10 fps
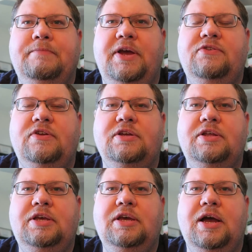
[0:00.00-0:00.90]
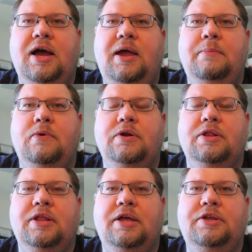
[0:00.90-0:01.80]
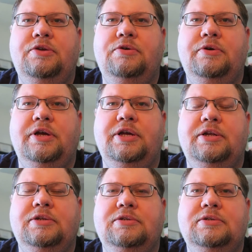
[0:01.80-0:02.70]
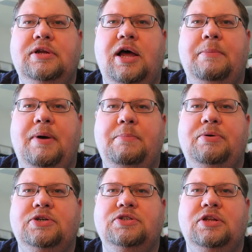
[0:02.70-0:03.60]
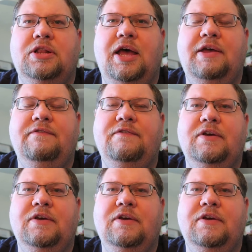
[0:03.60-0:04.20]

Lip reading: Basically, I am going to let you in on my personal life.